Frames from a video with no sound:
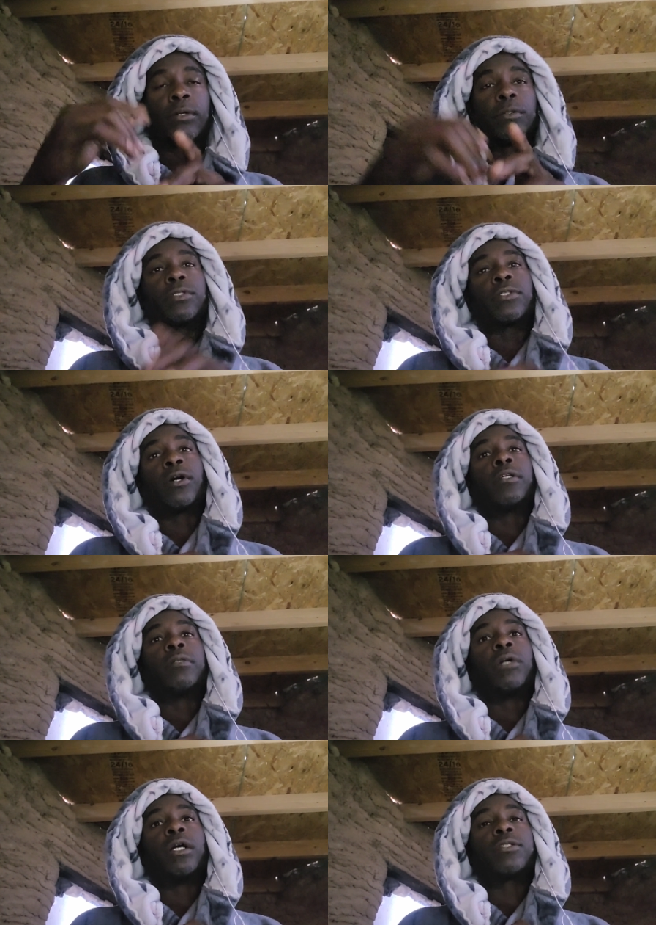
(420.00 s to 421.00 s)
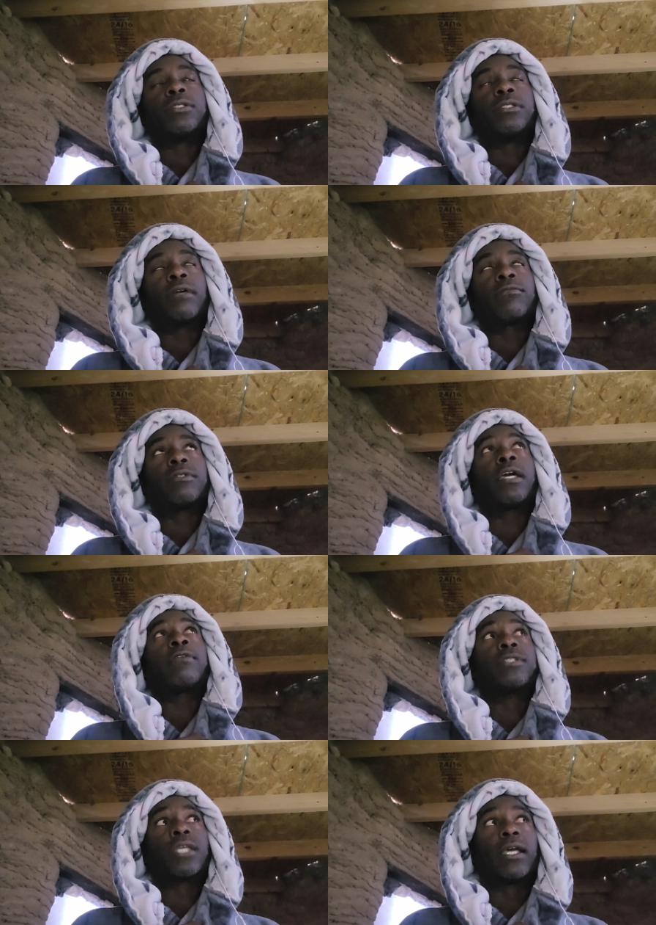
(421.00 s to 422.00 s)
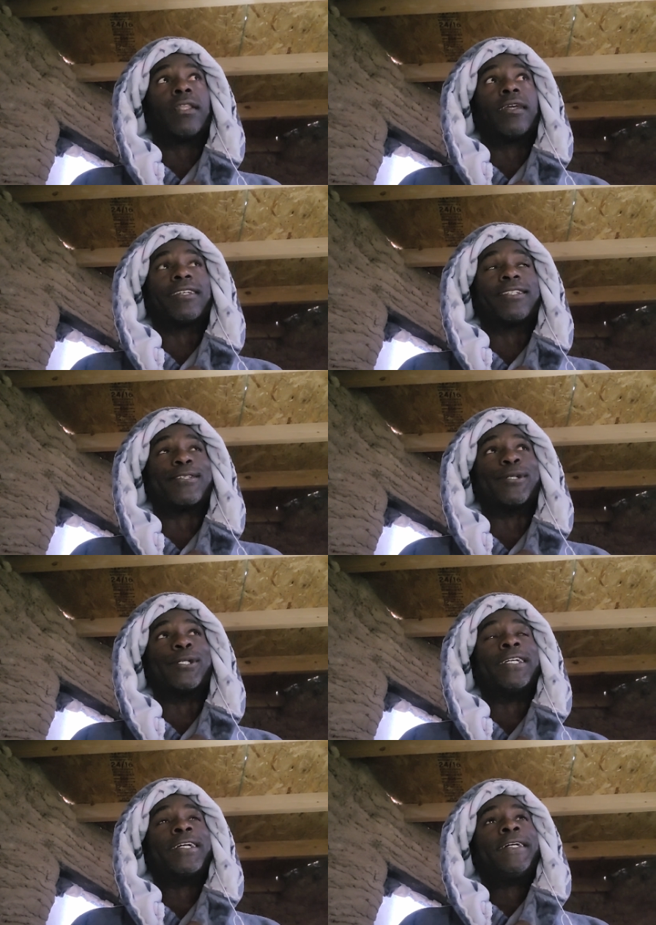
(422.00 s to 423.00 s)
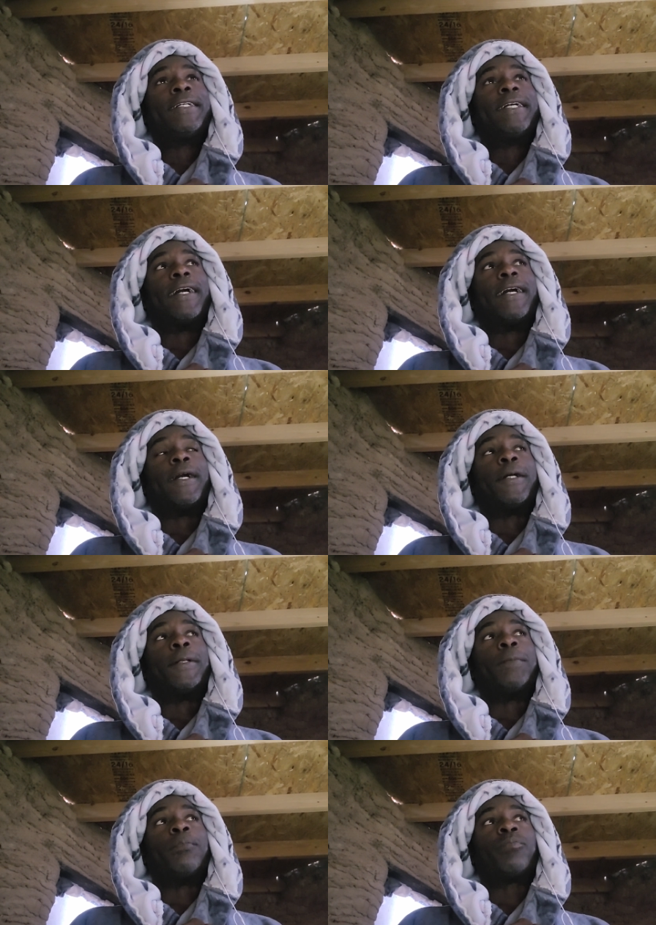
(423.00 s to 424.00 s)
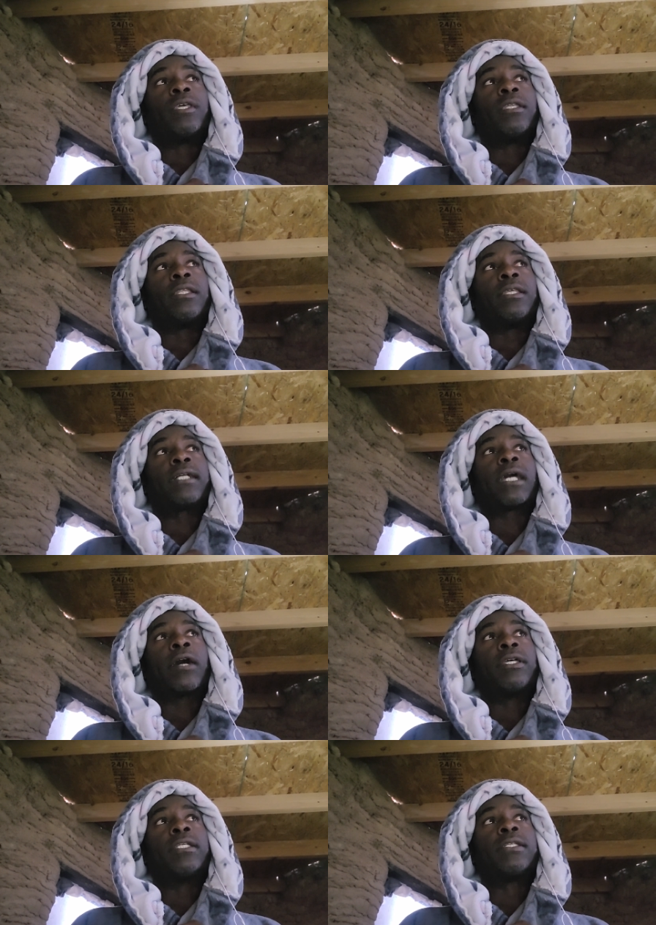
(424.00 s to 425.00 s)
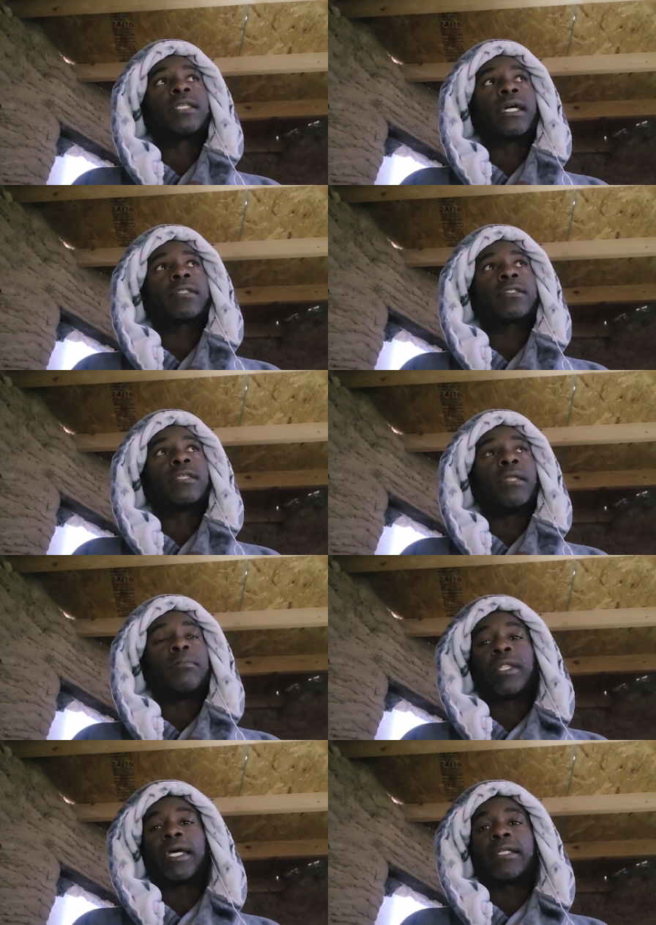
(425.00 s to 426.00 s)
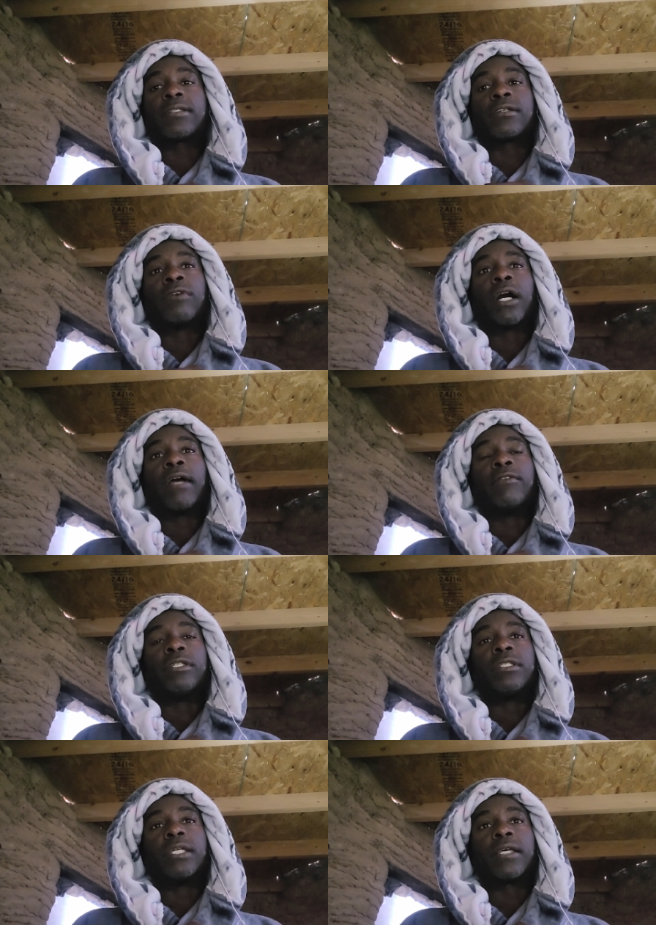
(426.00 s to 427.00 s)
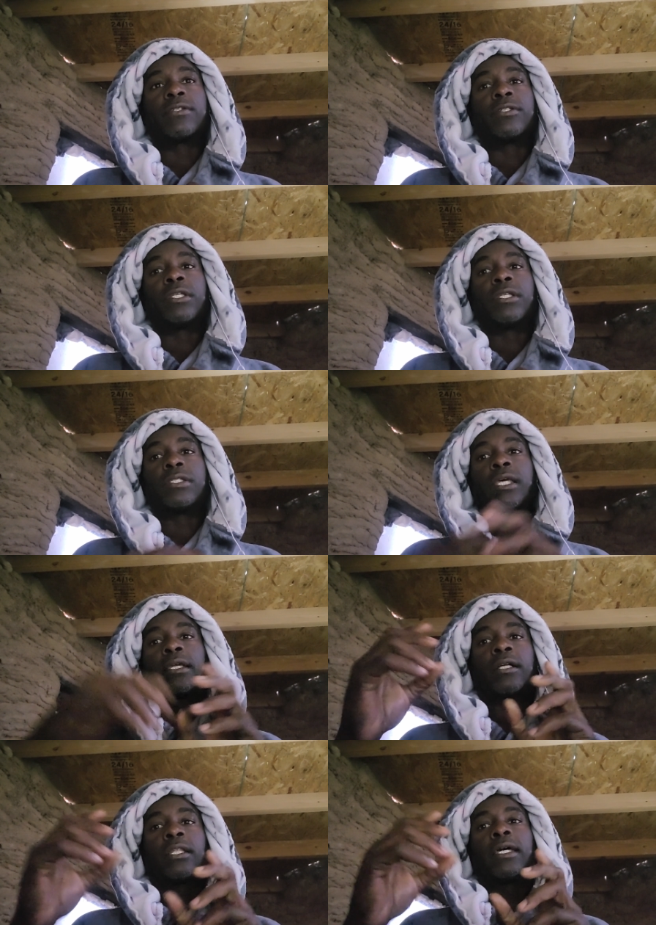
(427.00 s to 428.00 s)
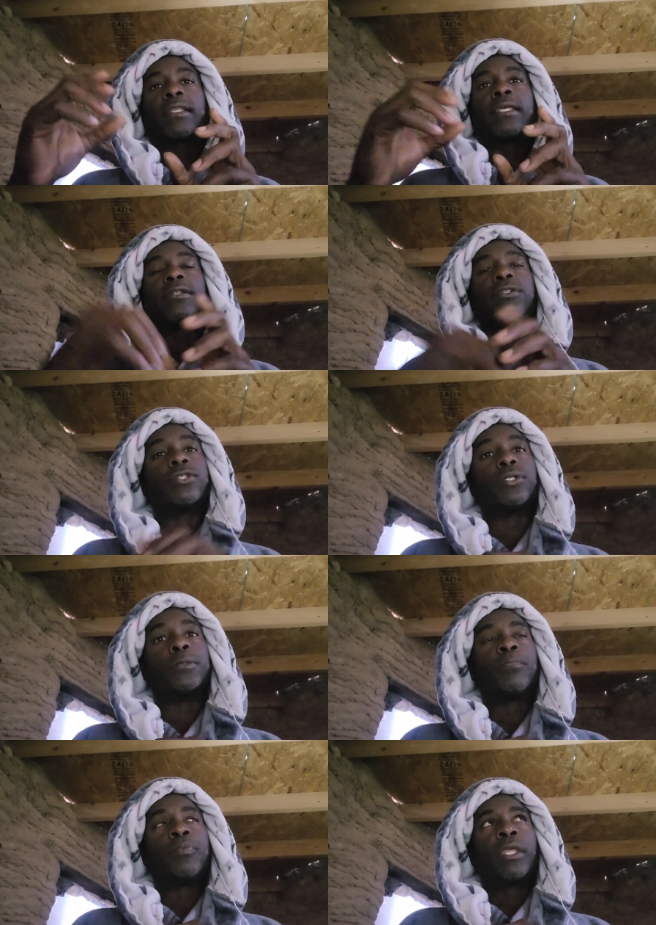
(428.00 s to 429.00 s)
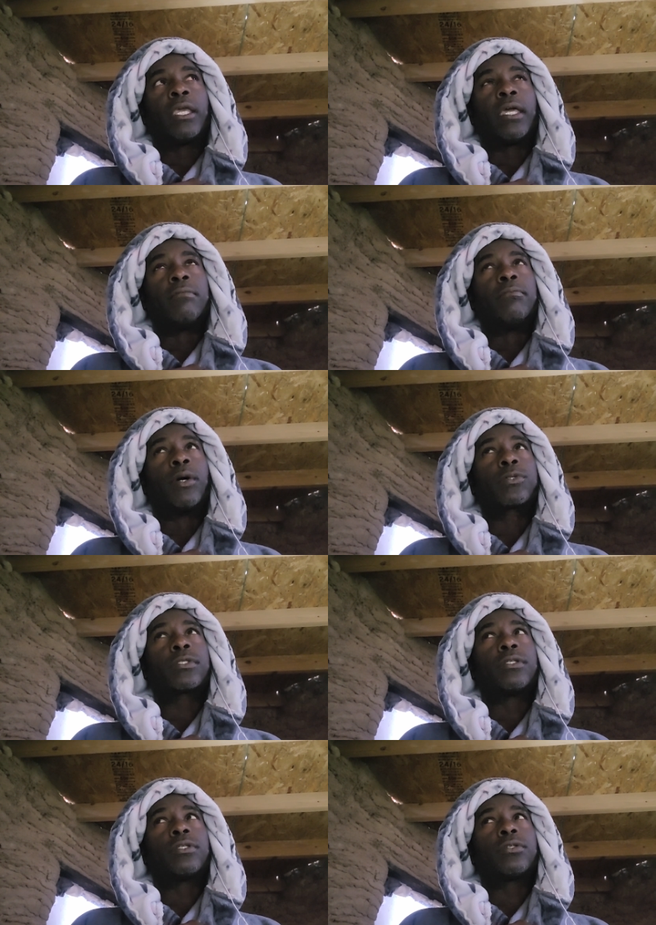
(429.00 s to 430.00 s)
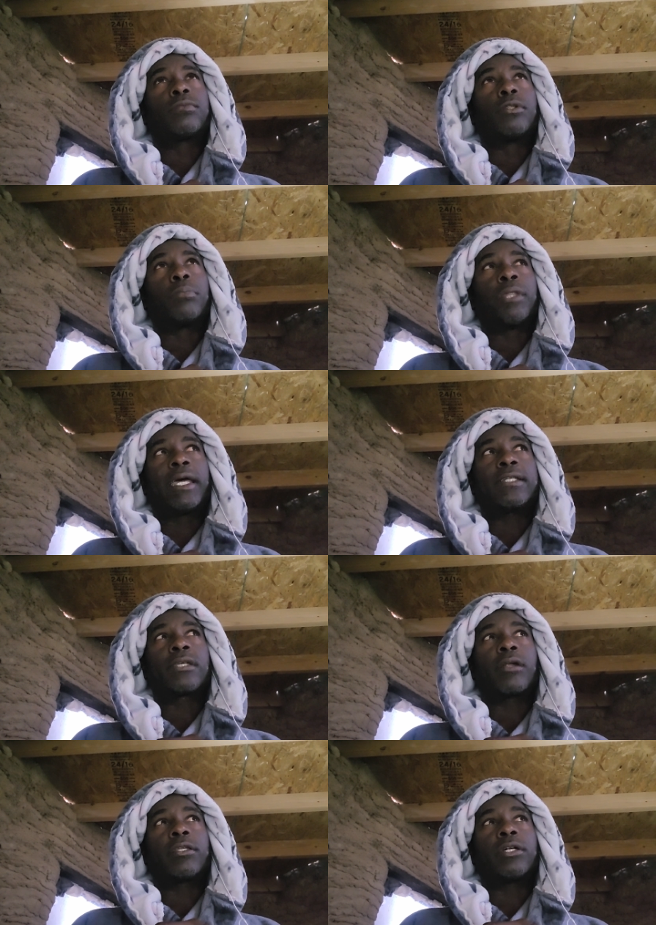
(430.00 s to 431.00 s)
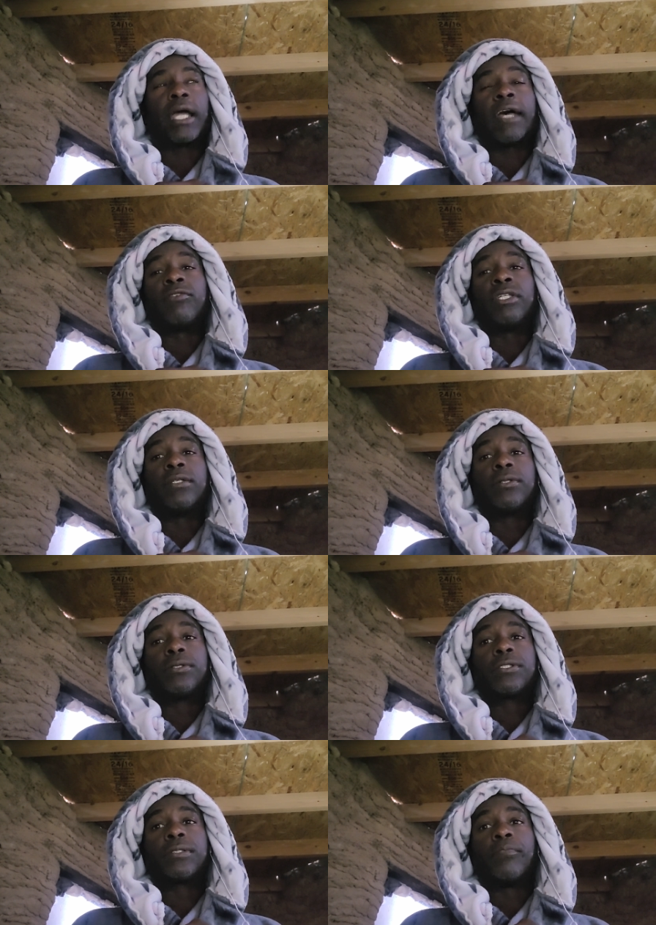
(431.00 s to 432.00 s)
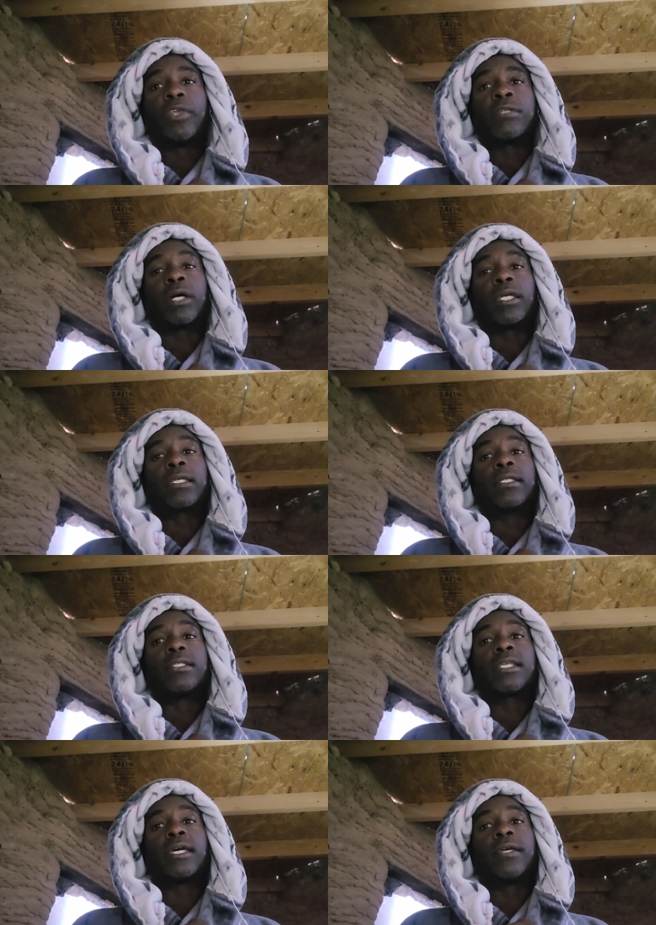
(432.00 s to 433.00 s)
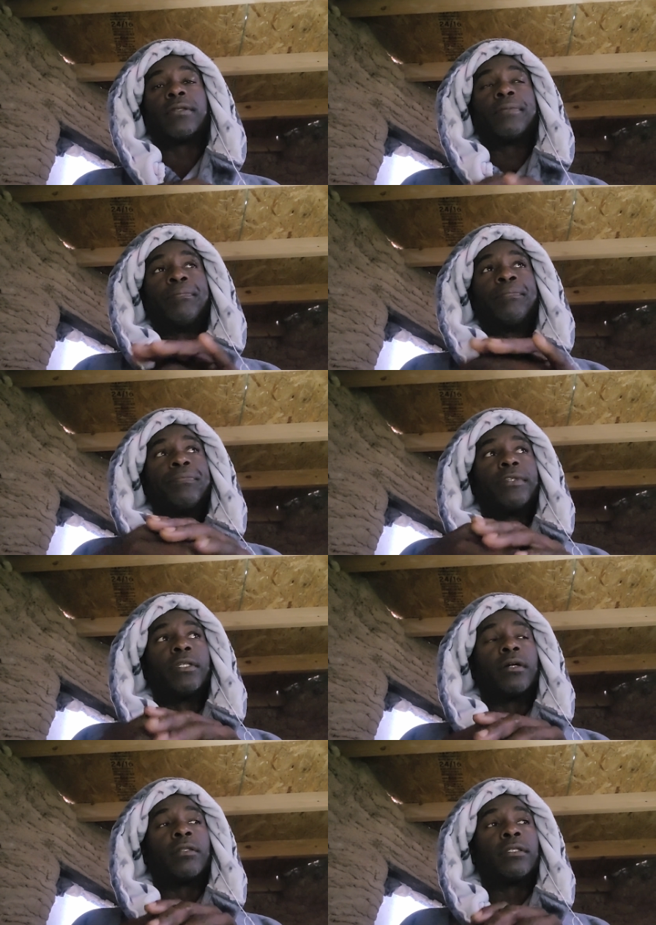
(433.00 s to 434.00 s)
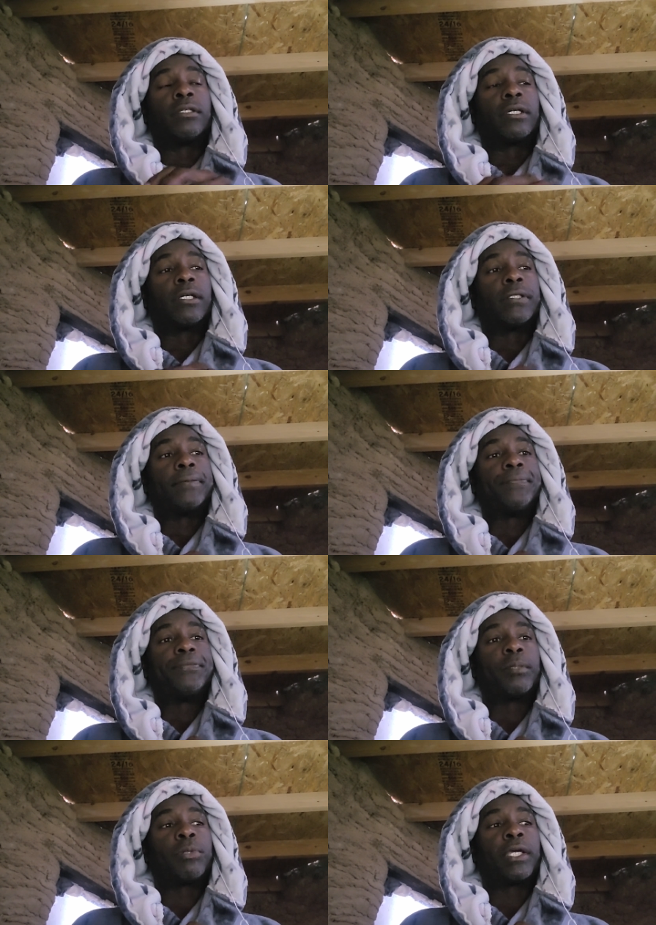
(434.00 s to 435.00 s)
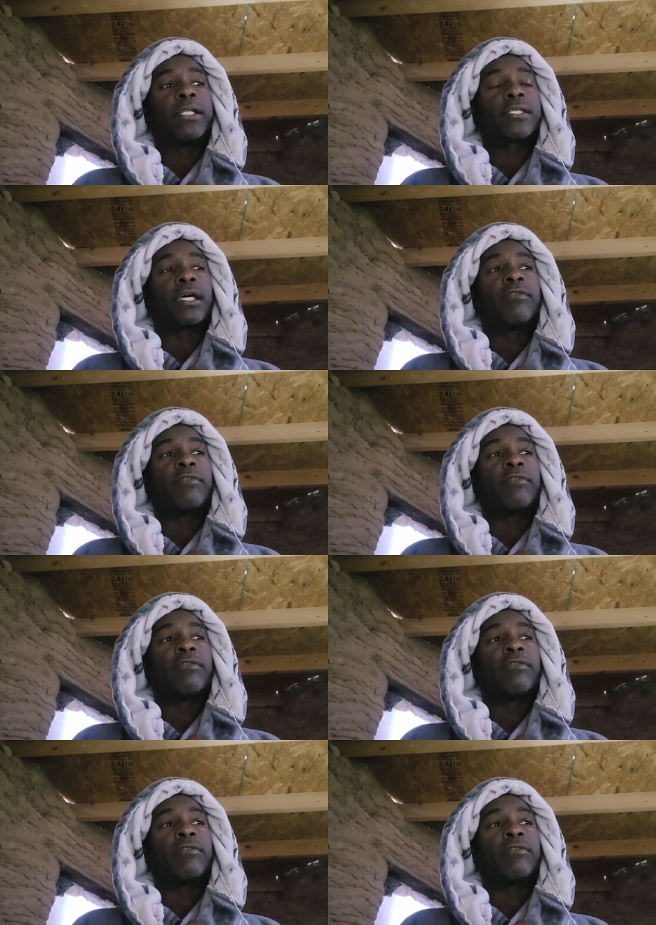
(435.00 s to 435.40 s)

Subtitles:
know what they're talking about. Should definitely take a look into it. That's how insects and plants survive in the desert, is they collect that dew. And most of the plants out here have needles. As my kids say, you know, the plants have